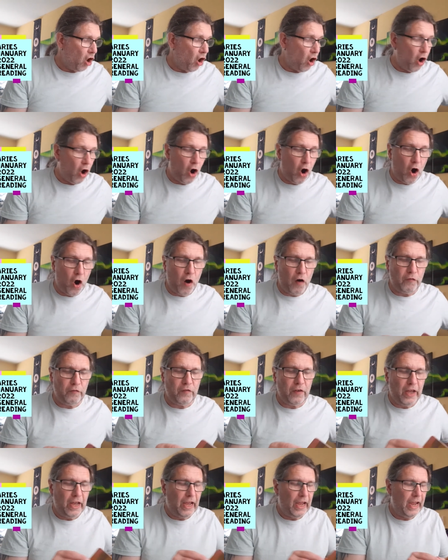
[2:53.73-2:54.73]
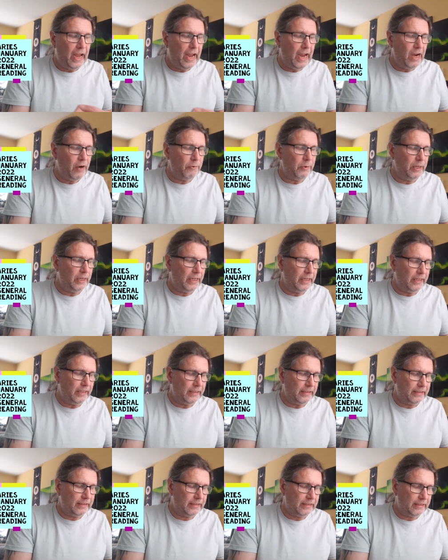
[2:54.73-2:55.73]
of
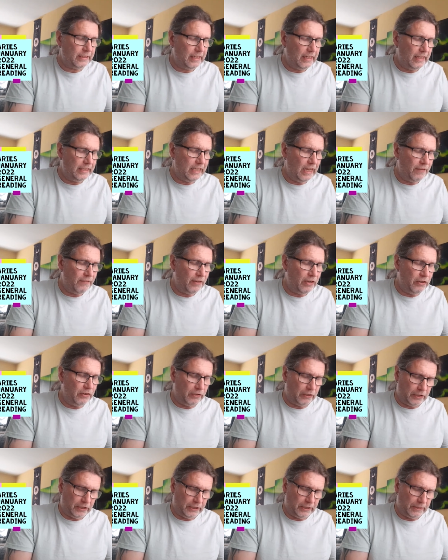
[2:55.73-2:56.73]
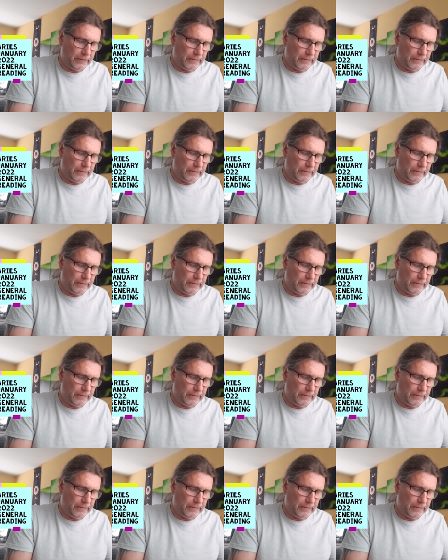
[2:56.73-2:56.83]
Aries. Let's have a look.